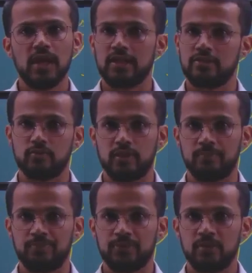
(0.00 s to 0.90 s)
as well,
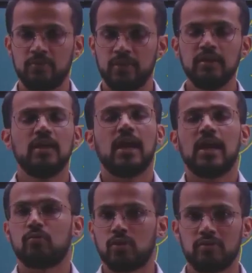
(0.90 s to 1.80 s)
right?
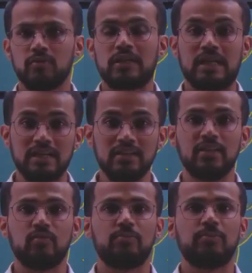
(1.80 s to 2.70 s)
And whatever current
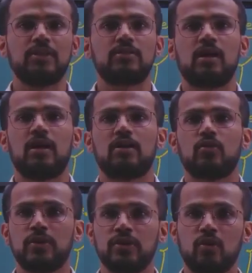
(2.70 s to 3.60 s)
developments are
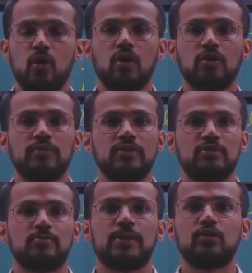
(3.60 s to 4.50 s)
going on with
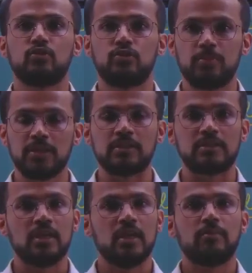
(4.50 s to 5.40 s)
respect to
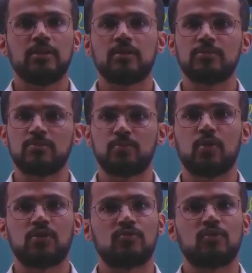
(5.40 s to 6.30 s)
space becomes
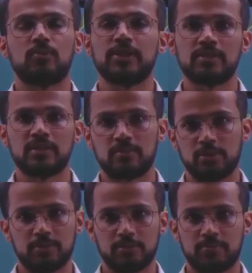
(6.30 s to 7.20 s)
important from the exam's
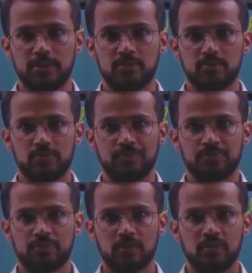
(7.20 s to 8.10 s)
perspective,
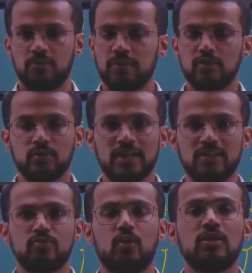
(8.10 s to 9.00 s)
right? So that
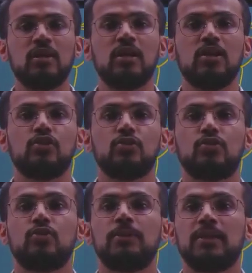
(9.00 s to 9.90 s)
is what you
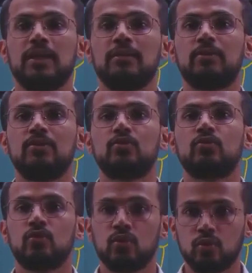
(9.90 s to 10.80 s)
should be able to
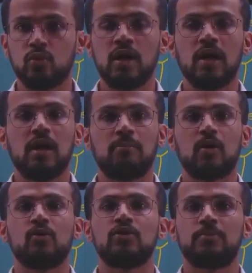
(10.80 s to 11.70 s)
know
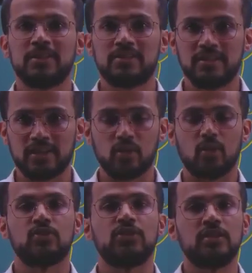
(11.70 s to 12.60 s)
about space
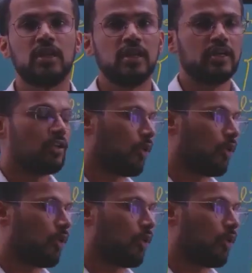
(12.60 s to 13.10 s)
technology in